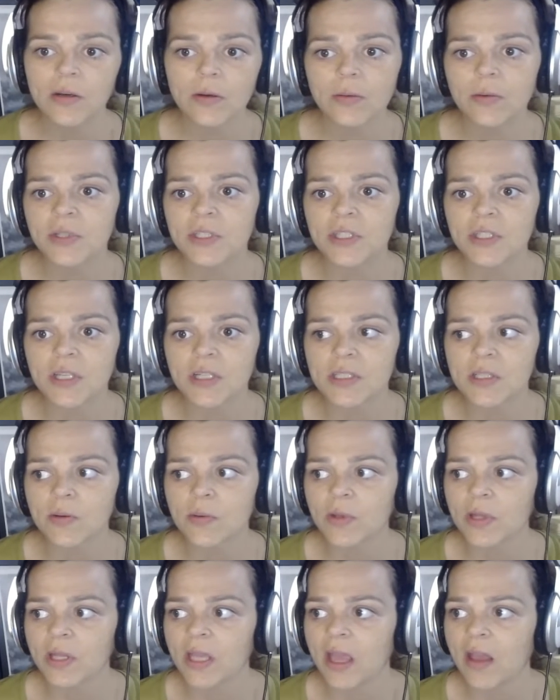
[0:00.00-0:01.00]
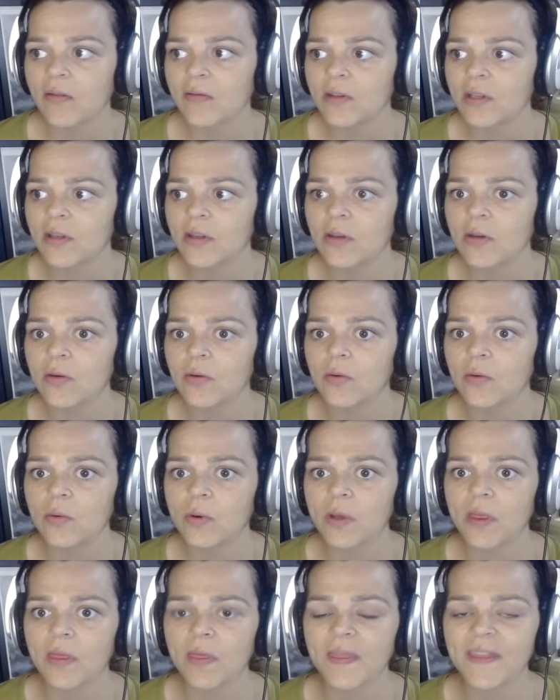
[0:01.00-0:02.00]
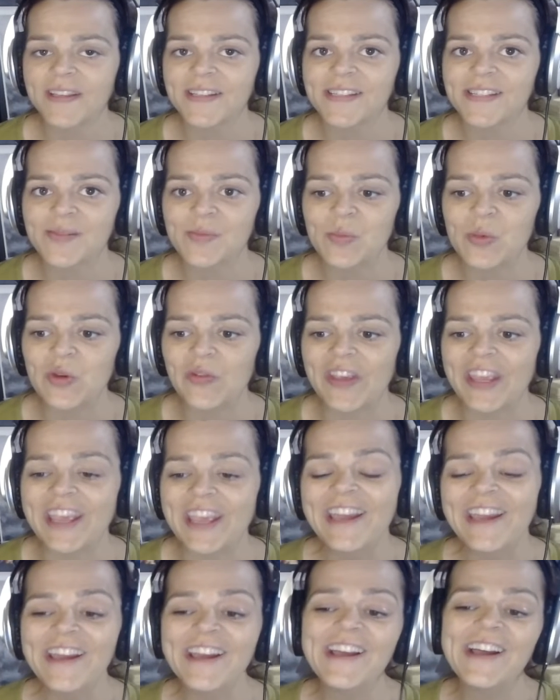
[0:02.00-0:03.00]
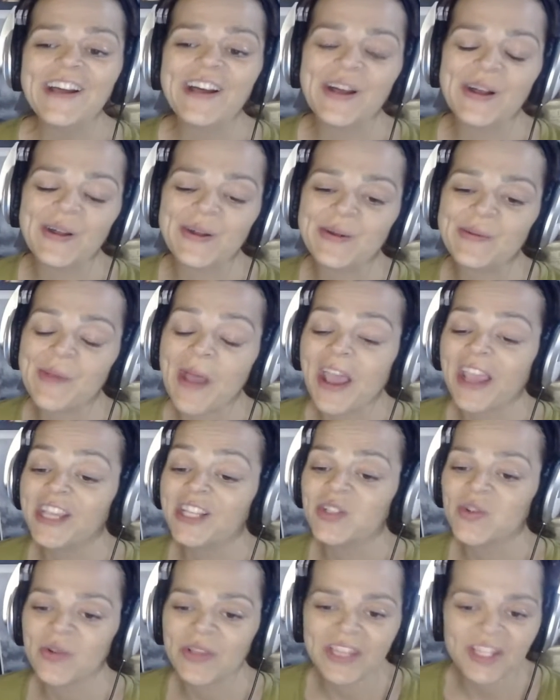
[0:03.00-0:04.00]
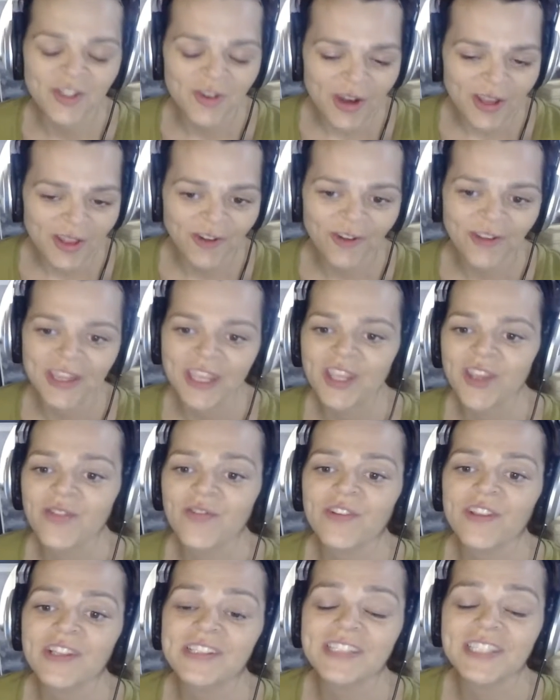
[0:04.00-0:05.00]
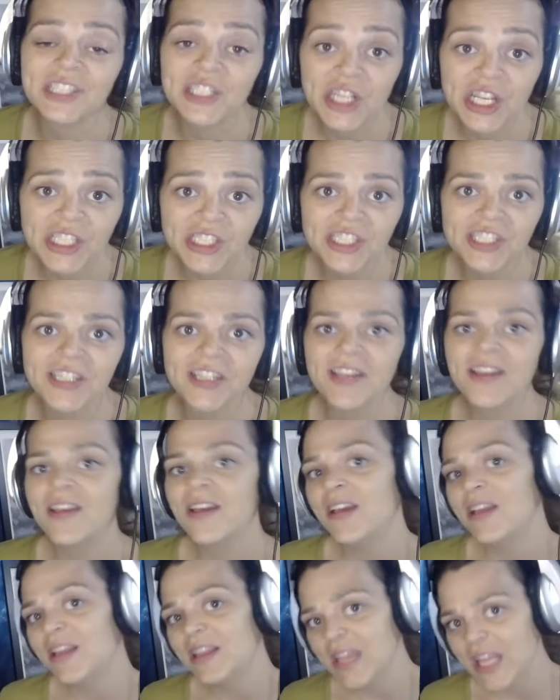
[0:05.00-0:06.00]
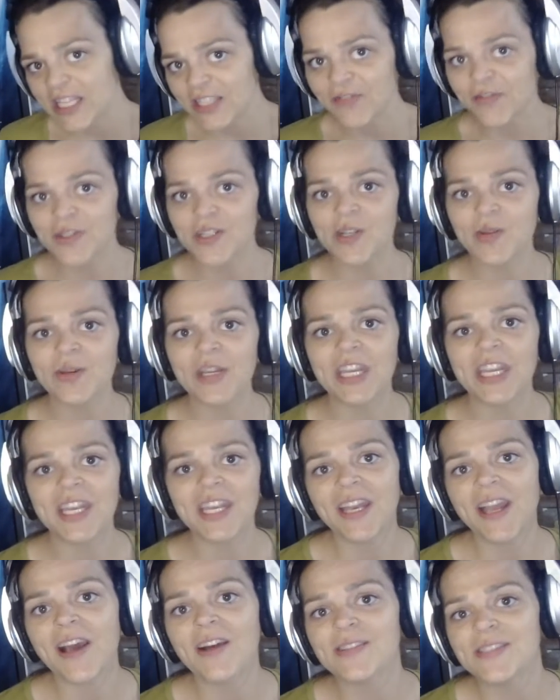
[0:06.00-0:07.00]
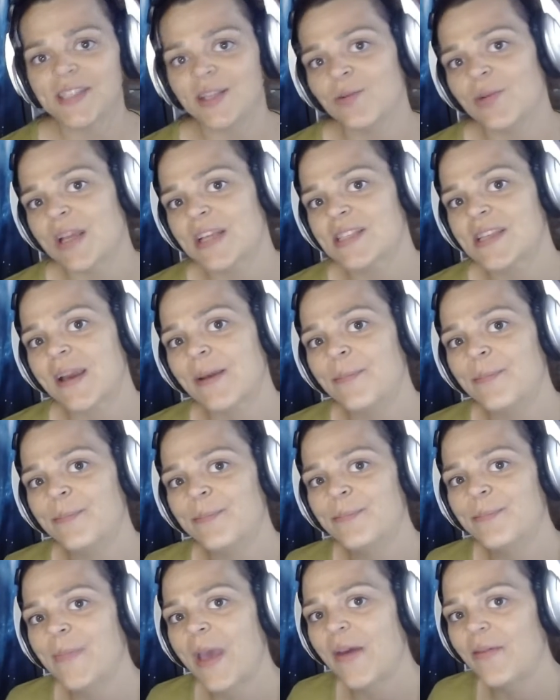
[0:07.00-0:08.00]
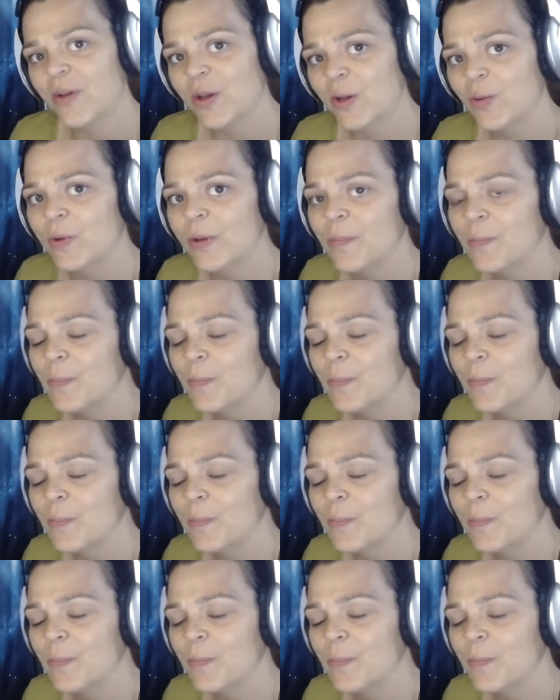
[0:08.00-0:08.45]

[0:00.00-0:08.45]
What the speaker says: which doesn't really do with this movie. I enjoyed the trailer. Thank you for the suggestion. Thanks for tuning in. I'll see you next time. Have a good one.